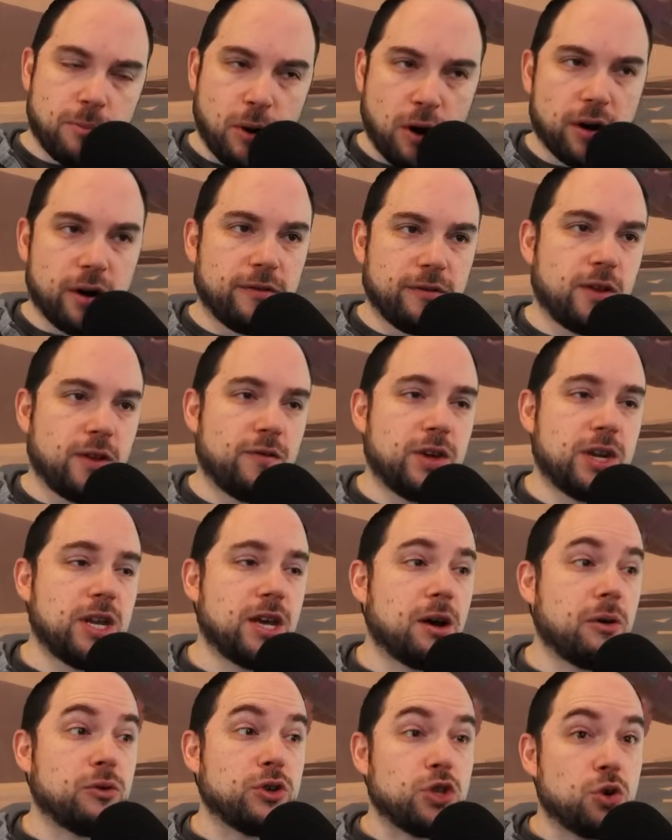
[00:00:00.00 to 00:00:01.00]
part of the
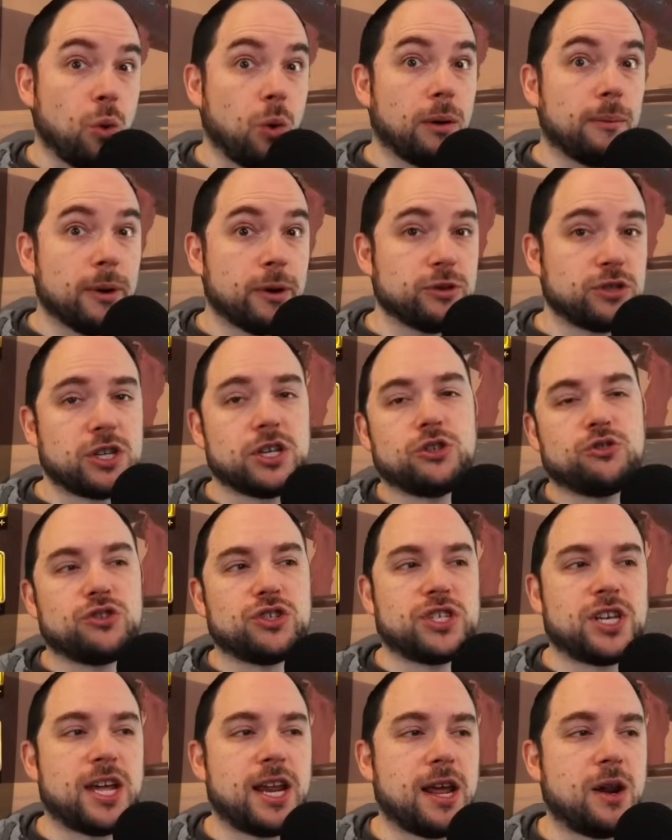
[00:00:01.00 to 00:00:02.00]
video you're most
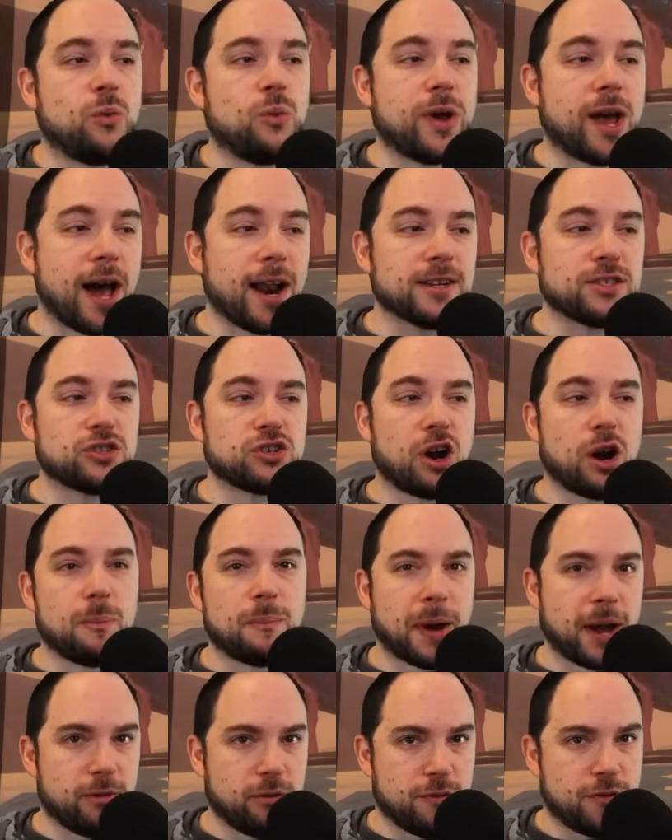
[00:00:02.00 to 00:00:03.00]
interested in. We got to start
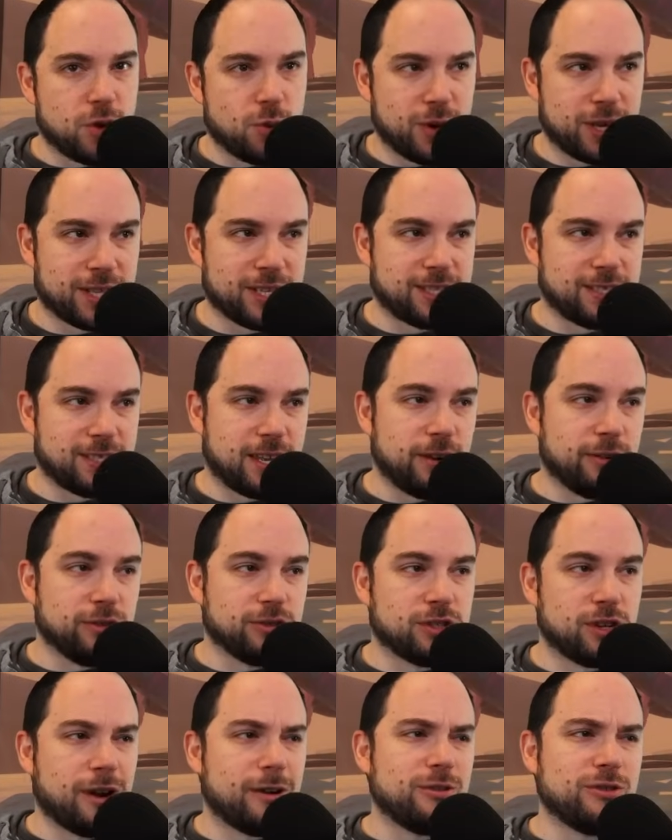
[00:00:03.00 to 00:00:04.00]
by reviewing the
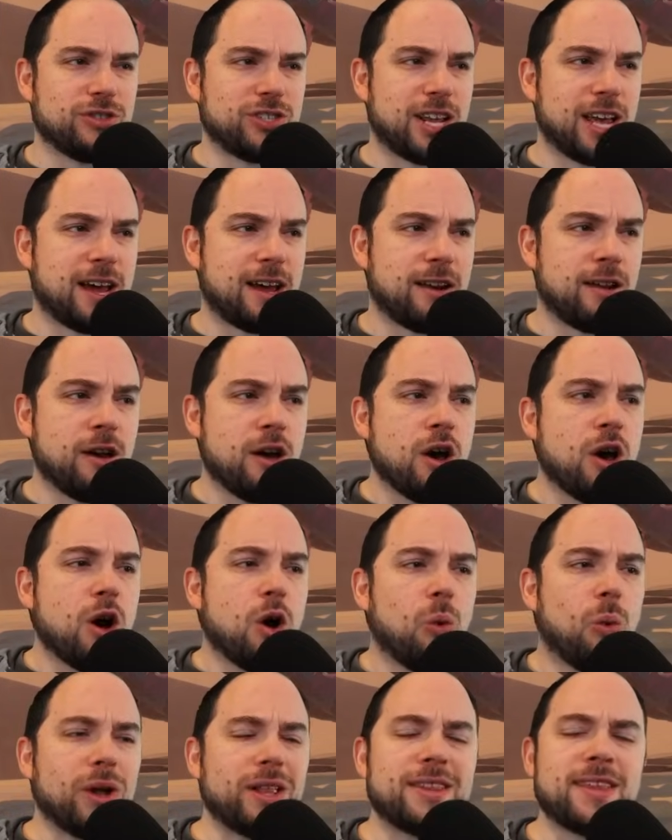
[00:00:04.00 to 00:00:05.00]
skills and understand
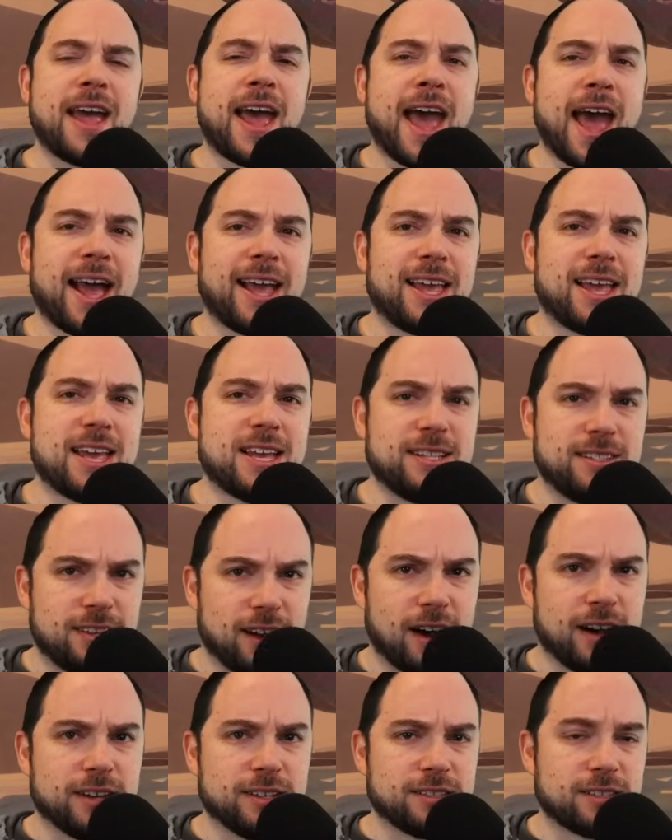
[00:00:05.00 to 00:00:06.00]
what the heck he
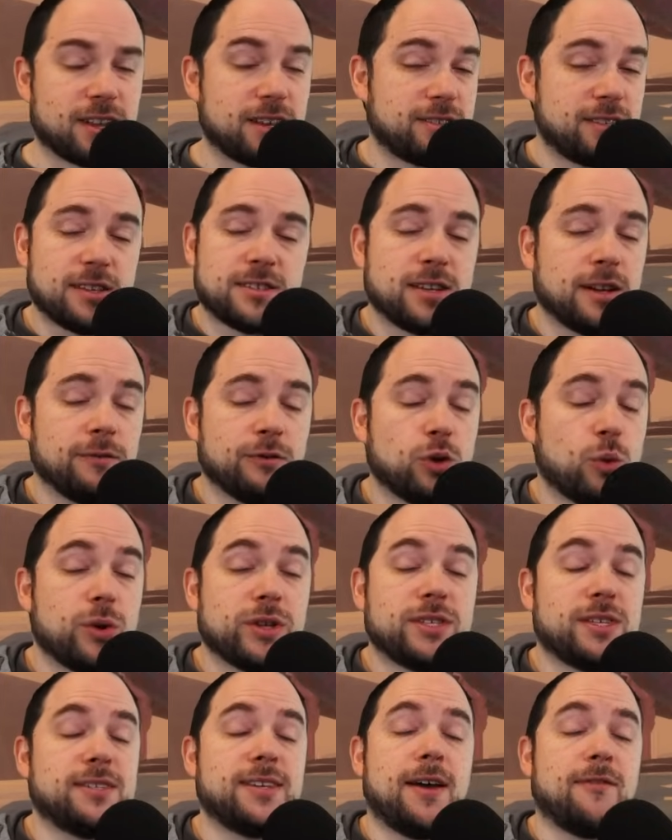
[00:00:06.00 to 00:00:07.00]
does, because this
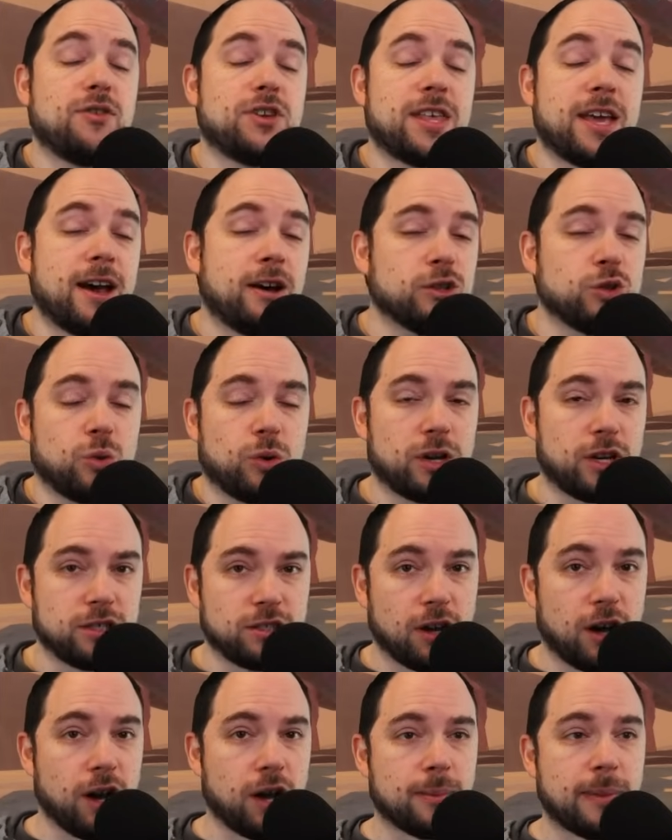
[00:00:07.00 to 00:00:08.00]
influences everything else we're going to
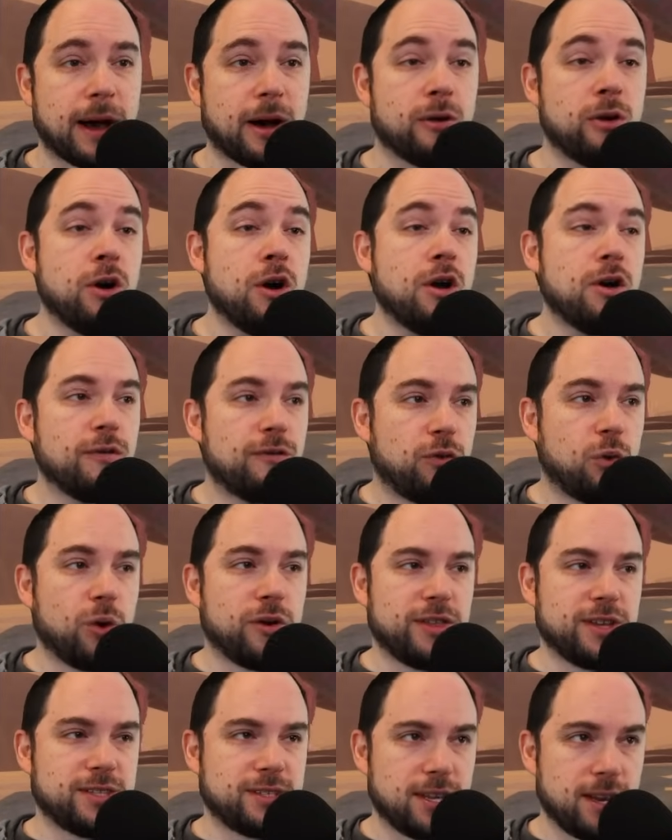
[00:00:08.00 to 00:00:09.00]
talk about
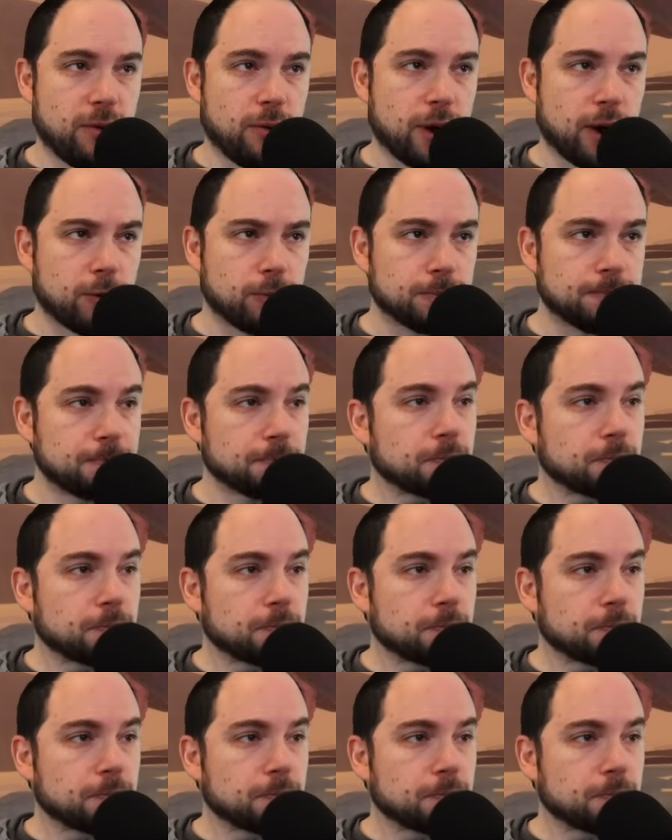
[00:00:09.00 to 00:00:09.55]
for this hero.